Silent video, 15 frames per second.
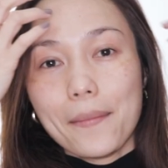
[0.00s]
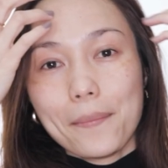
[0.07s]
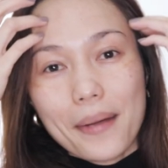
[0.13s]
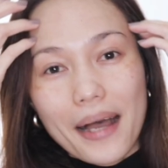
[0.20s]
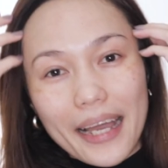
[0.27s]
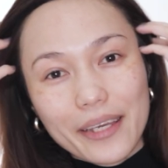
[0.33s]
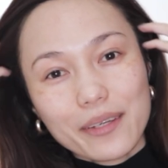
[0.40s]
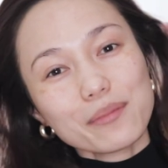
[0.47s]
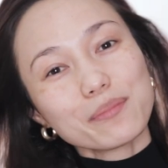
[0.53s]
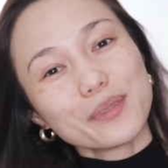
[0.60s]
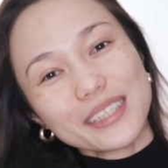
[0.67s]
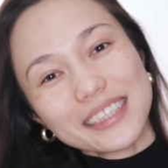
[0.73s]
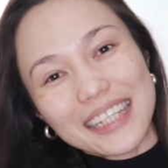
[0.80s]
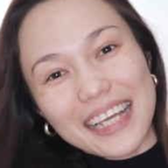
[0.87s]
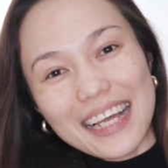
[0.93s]
Maayong
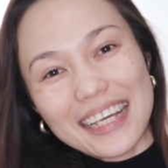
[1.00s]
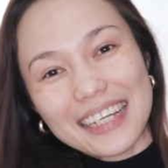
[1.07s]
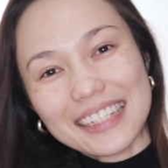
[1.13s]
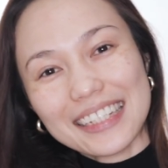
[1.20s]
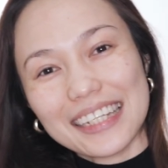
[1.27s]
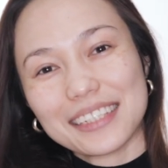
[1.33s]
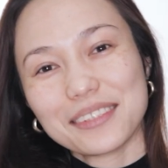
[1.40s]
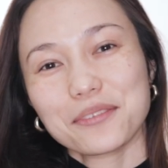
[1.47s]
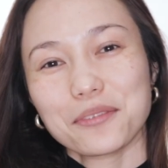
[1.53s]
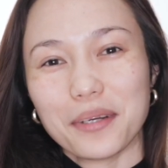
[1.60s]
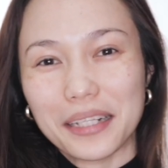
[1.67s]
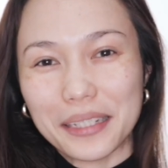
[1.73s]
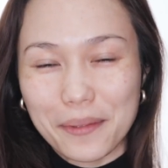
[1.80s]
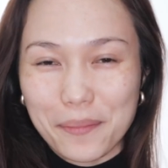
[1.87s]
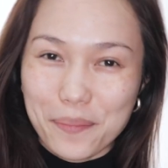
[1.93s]
buntag and
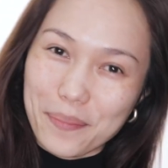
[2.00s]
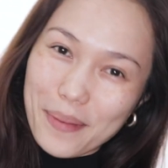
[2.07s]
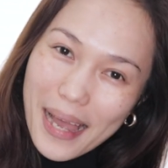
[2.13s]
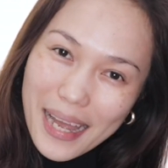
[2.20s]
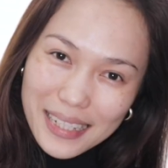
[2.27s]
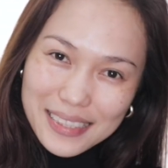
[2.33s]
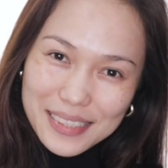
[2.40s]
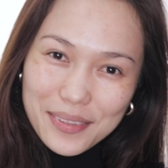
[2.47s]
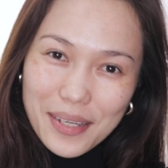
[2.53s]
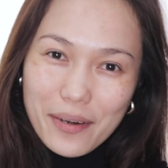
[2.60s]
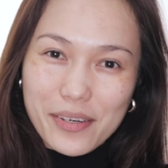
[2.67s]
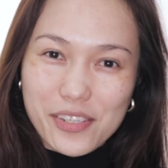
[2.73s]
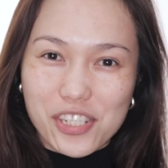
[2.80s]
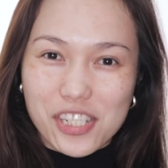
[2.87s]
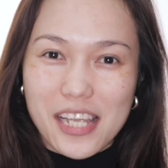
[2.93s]
welcome back to
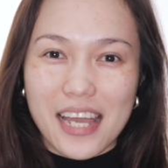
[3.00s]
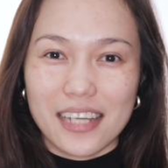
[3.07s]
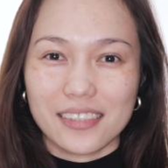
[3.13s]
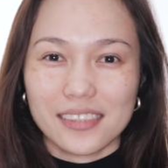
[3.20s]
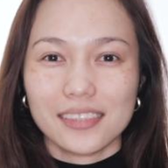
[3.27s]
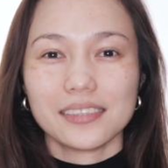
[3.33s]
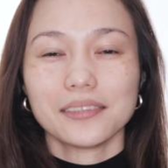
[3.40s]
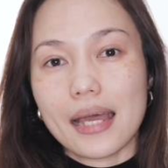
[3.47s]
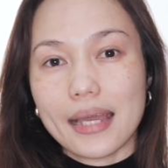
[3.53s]
our channel.